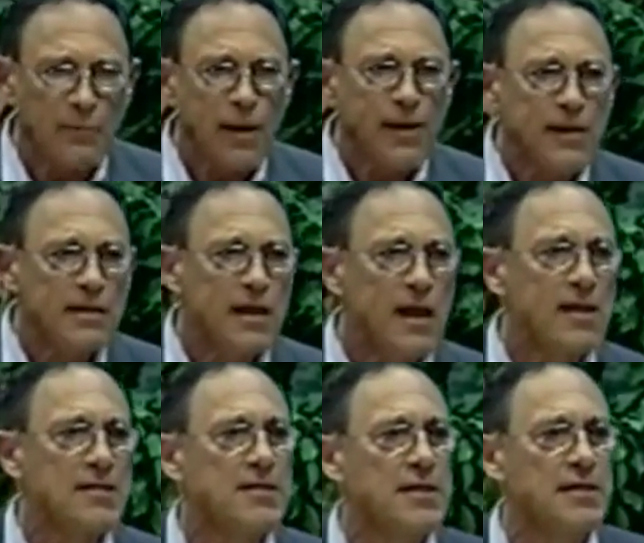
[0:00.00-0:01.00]

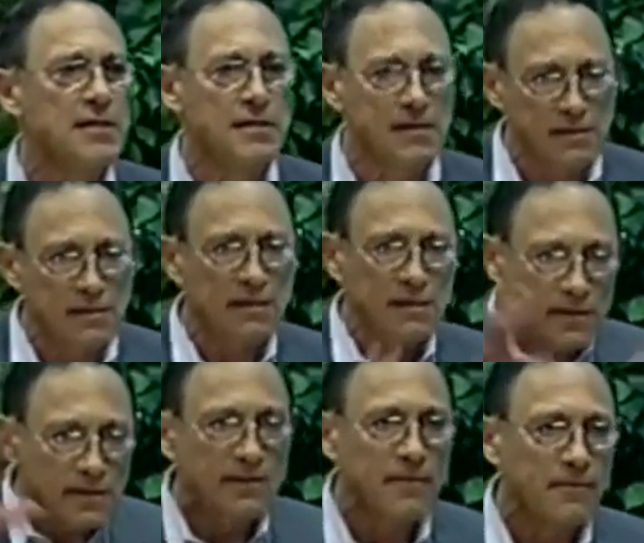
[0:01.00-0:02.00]
recognize that
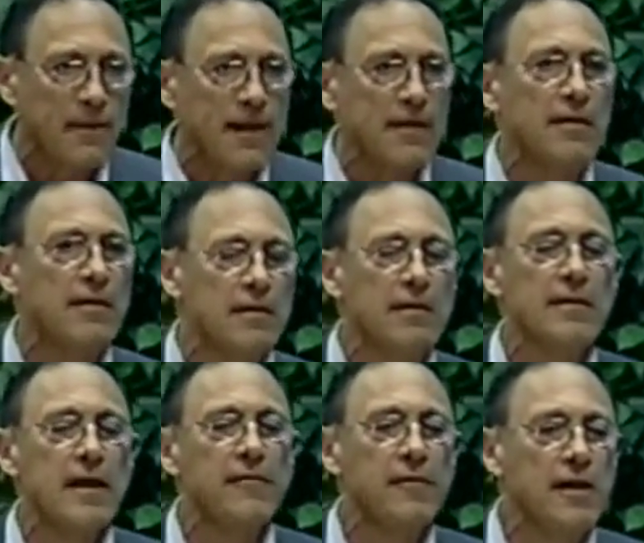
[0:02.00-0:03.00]
by
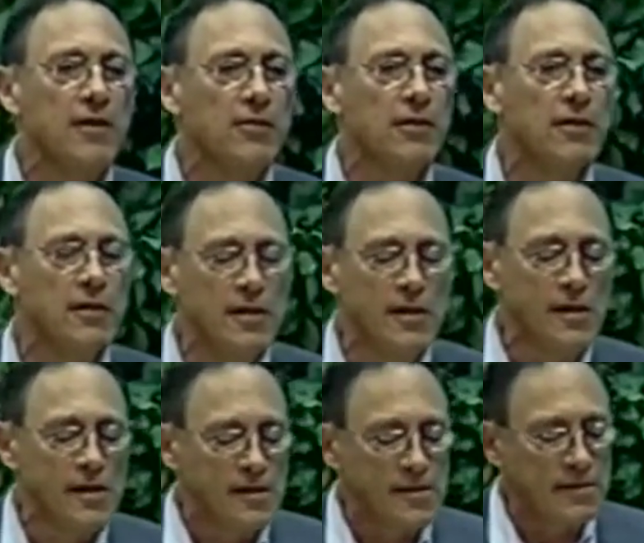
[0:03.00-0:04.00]
definition,
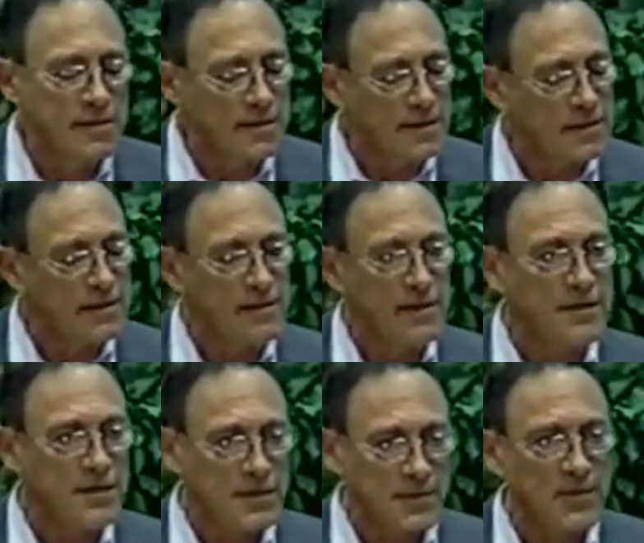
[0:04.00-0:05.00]

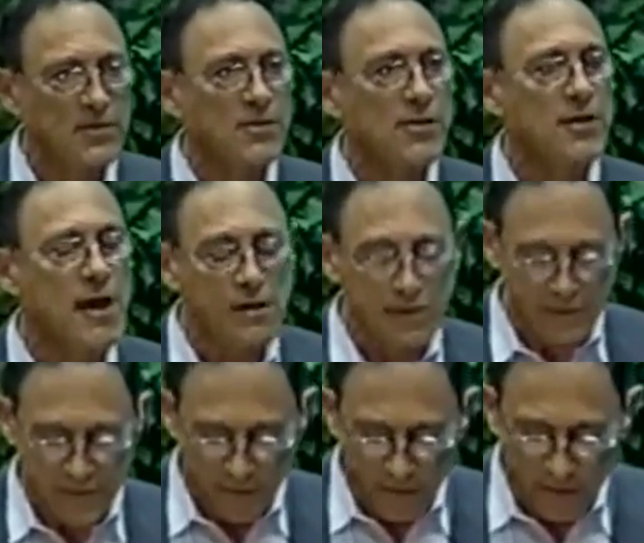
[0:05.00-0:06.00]
these experiences are
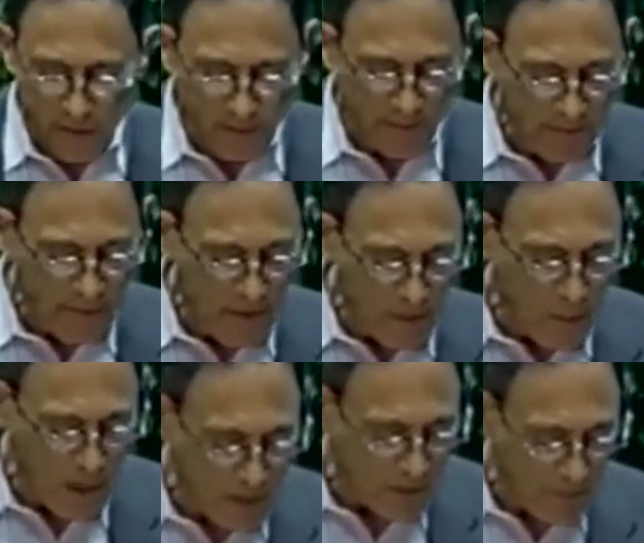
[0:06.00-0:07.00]
not going to be very
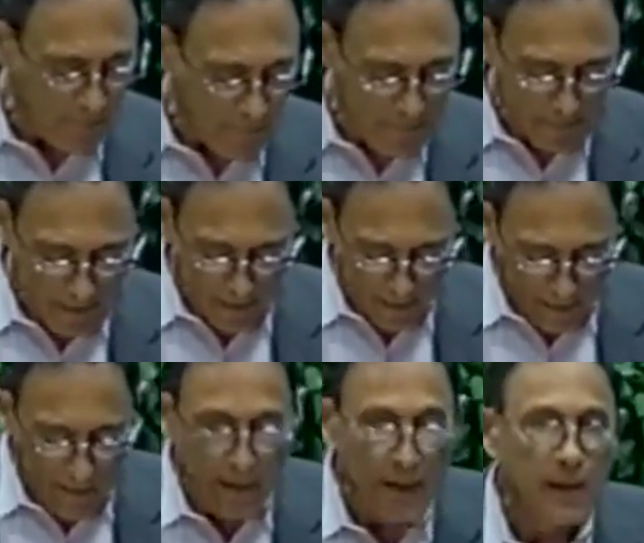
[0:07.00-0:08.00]
welcome.
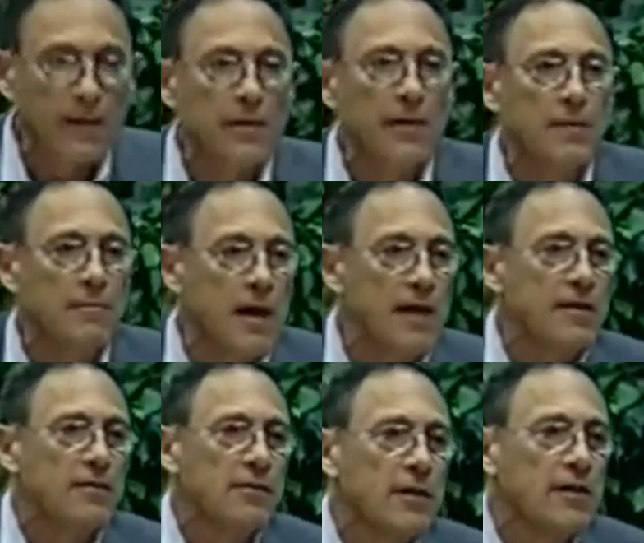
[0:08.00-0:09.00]
In
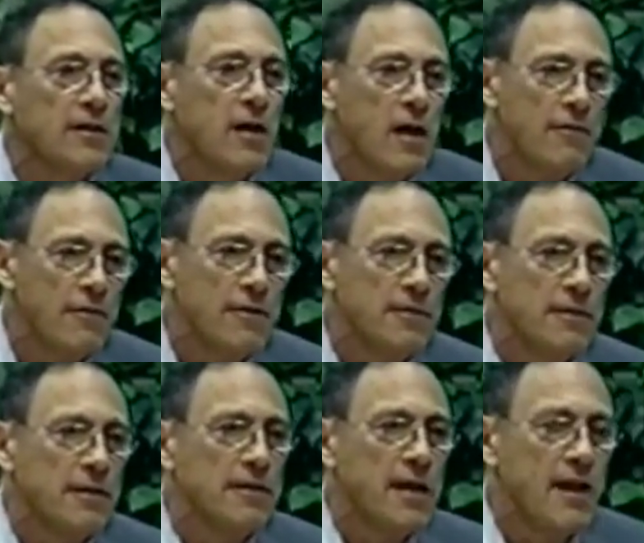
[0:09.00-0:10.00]
my Harvard
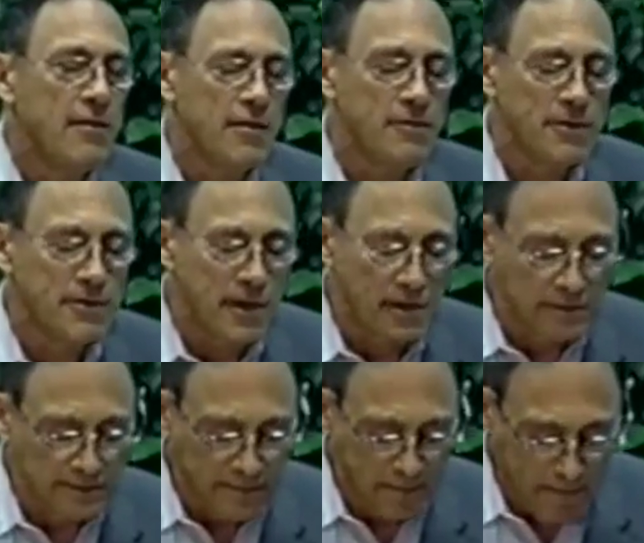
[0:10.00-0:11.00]
encounter, which I'll